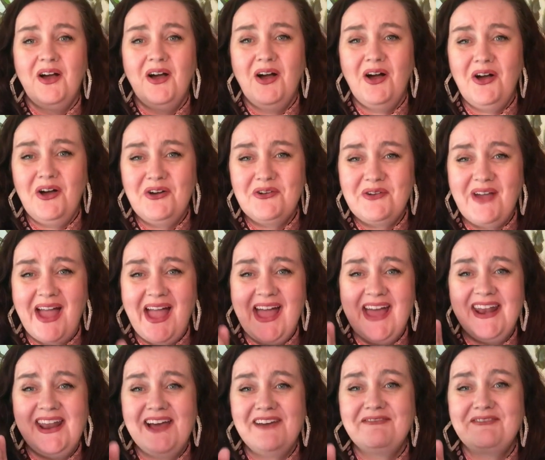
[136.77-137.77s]
Oh,
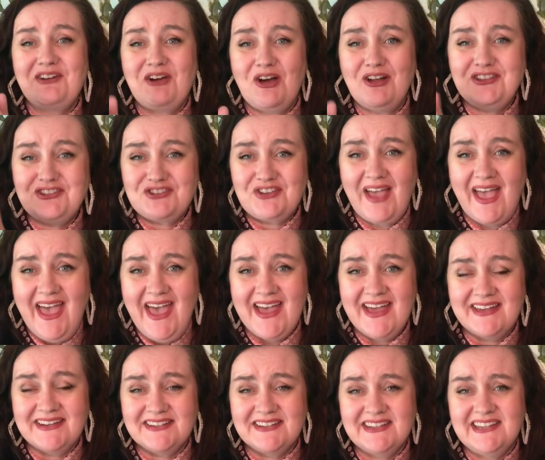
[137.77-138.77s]
and I forgot to
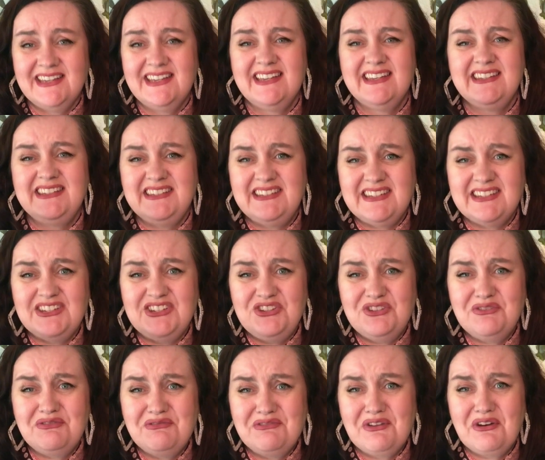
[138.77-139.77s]
add, did
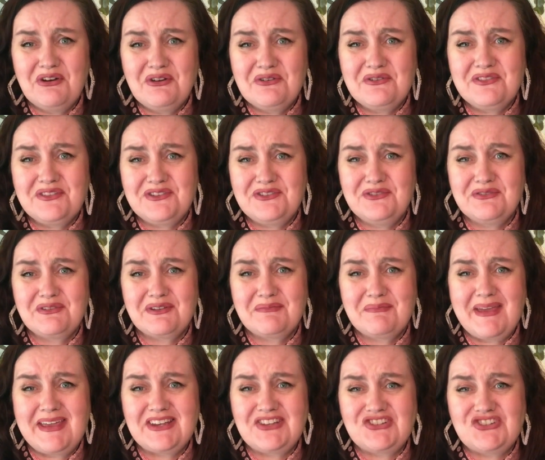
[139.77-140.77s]
you know that you can
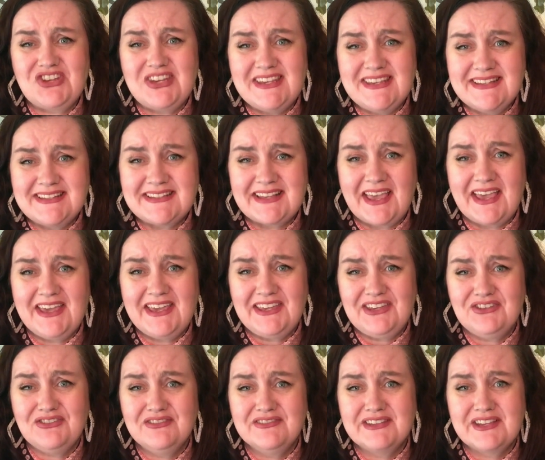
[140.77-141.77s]
make cheesecake
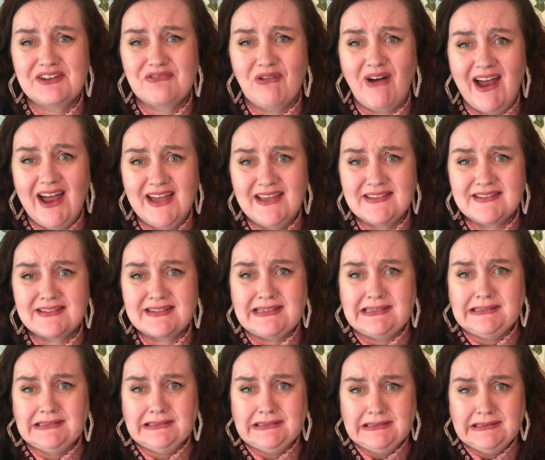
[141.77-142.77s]
using rice?
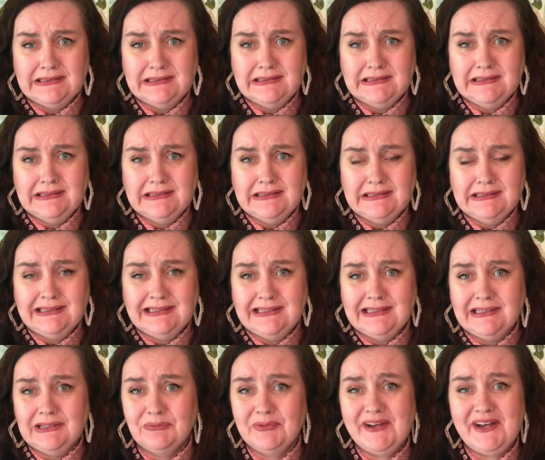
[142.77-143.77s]

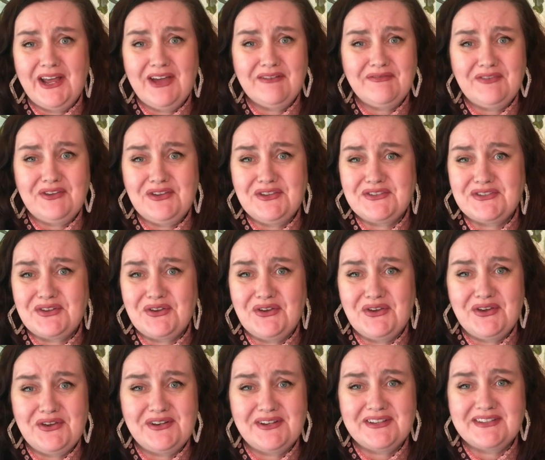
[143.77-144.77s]
When I first
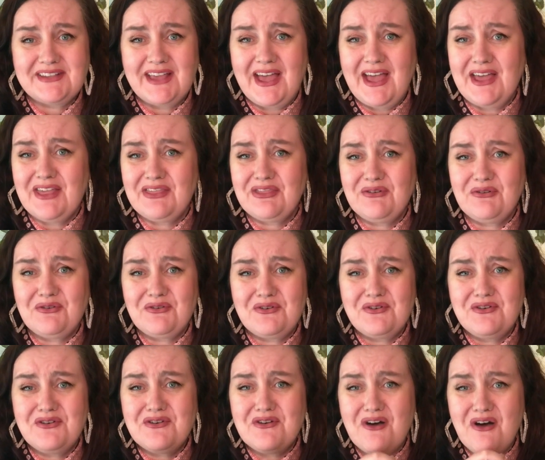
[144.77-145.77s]
heard it, I thought,
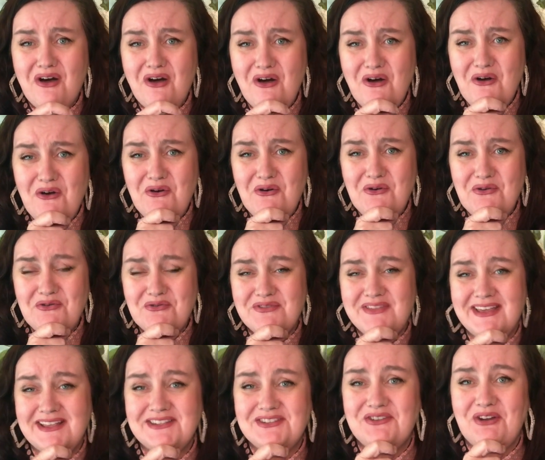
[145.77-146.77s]
no,
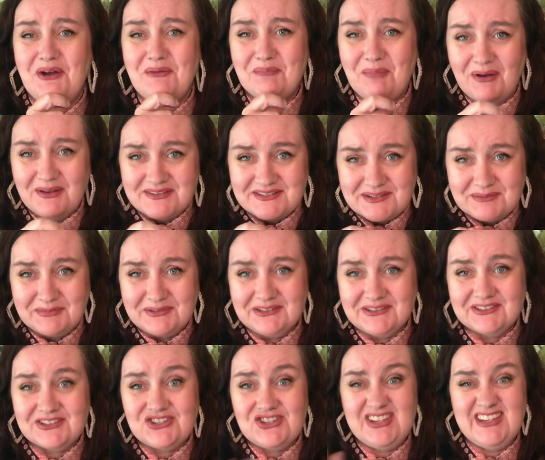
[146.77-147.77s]
that's not possible.
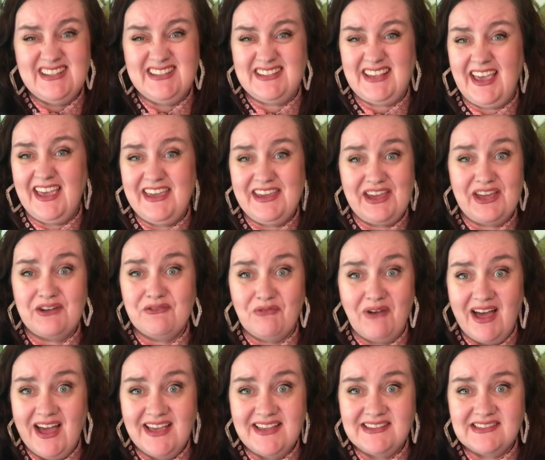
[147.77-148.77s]
Cheesecake and
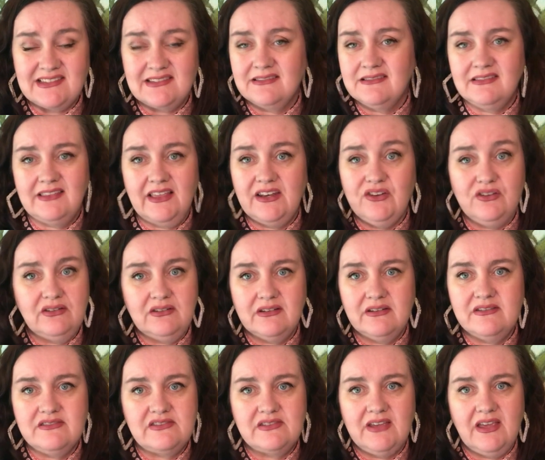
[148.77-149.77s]
rice, they don't
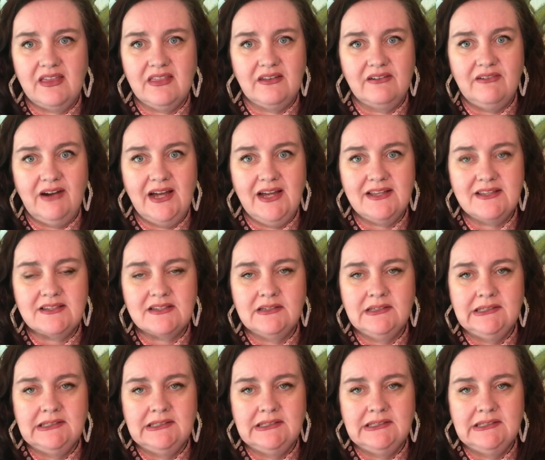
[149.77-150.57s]
go together, right?